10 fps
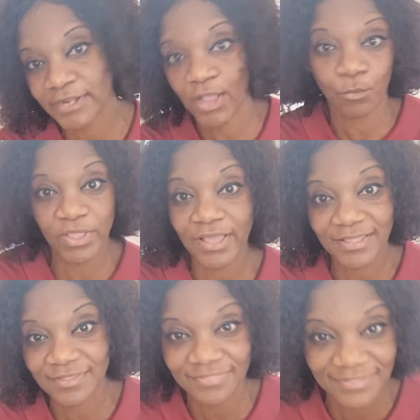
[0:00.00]
I wink
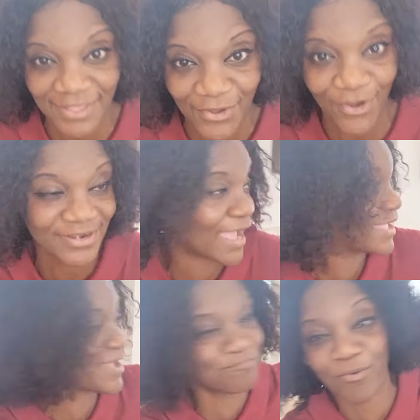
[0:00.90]
at the guard,
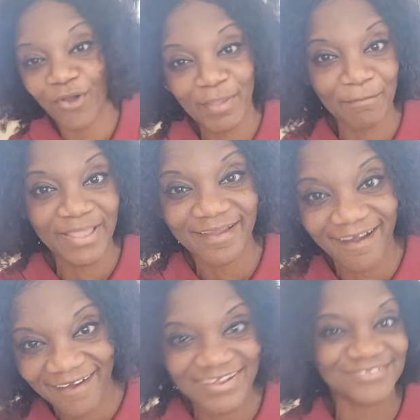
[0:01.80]
I point my
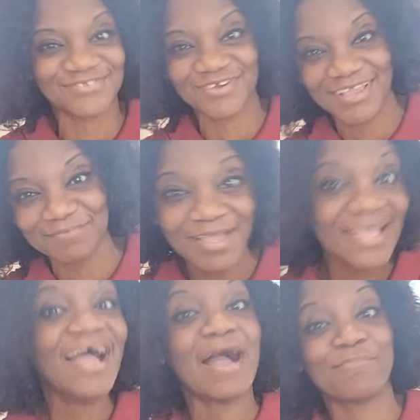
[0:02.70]
car, I show it.
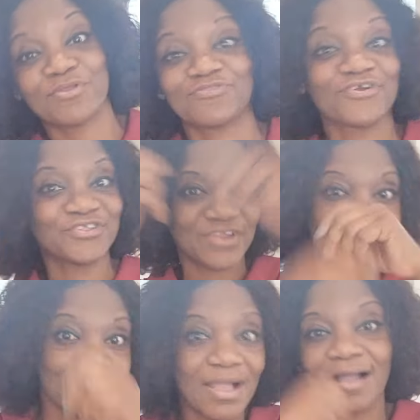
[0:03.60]
I'm not turning,
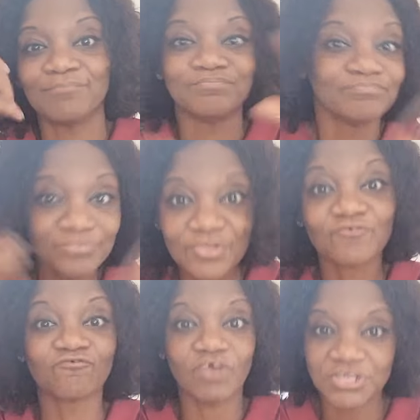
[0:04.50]
I'm
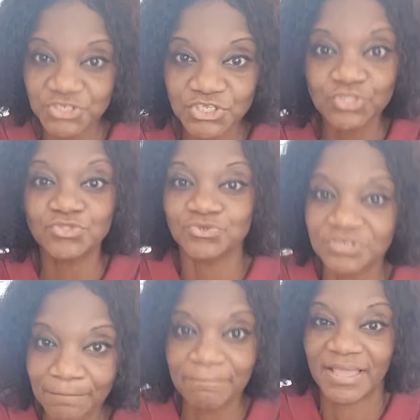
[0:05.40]
rushing to the
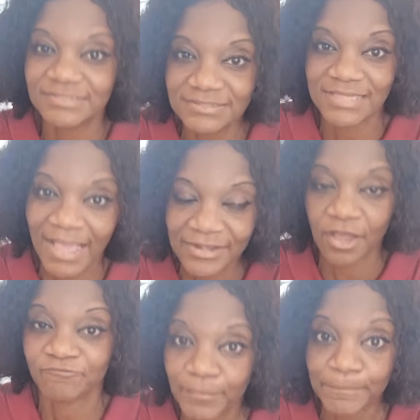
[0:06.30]
bedside
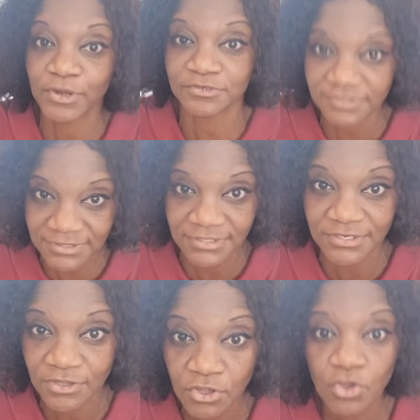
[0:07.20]
of the person
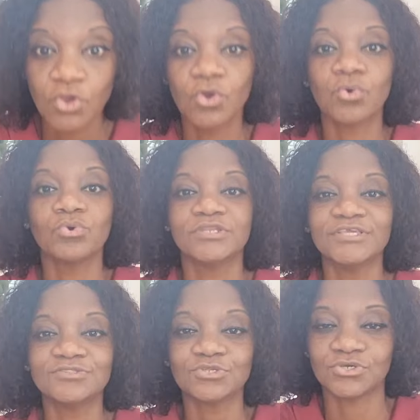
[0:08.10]
who needs
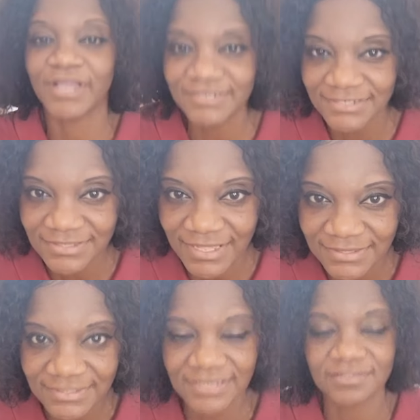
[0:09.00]
to look at these
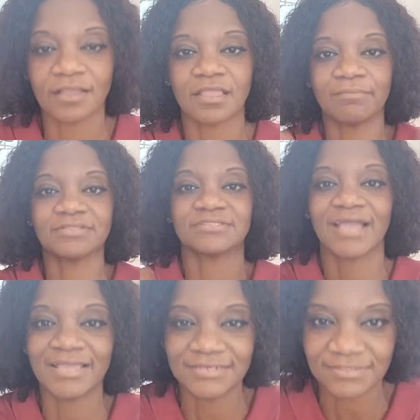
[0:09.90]
estate documents,
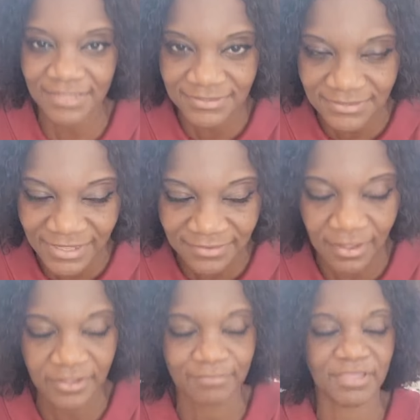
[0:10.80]
sign these estate
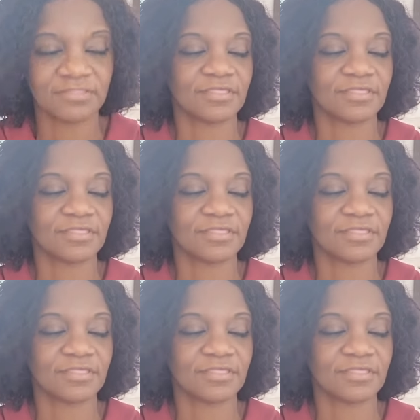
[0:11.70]
documents.